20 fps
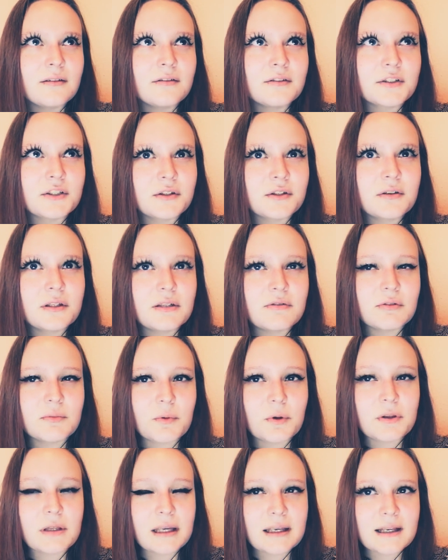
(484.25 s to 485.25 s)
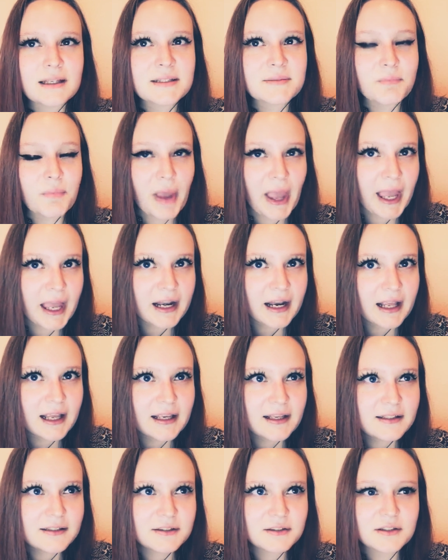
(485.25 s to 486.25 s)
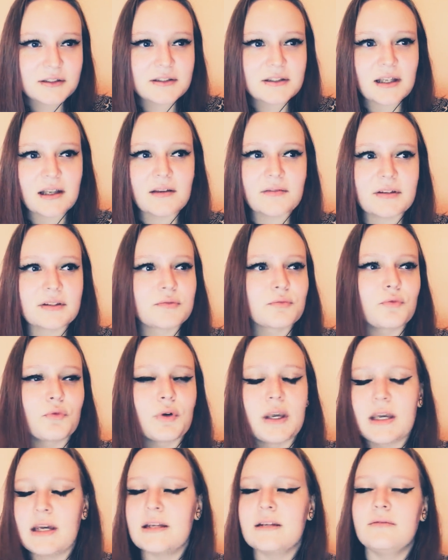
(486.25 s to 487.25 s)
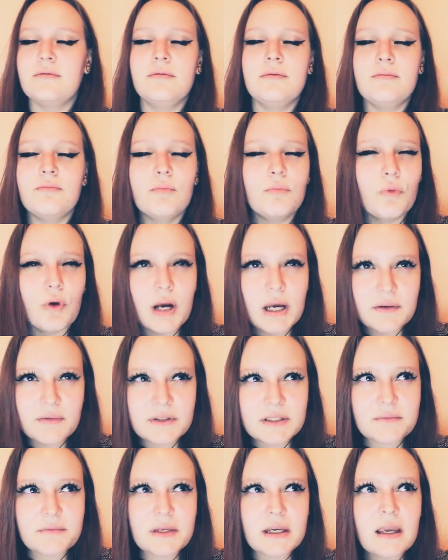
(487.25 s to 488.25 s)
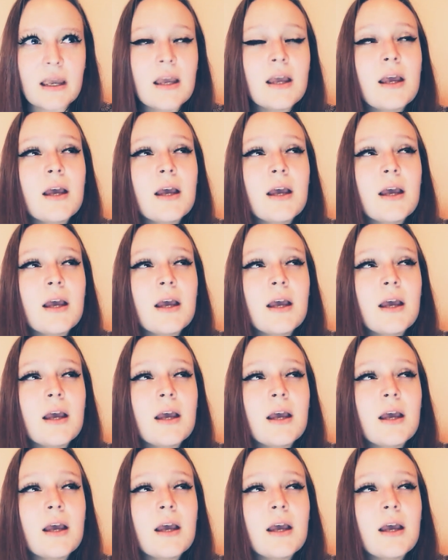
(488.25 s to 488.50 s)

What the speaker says: surely you would put like it's mayonnaise instead of this weird word for something.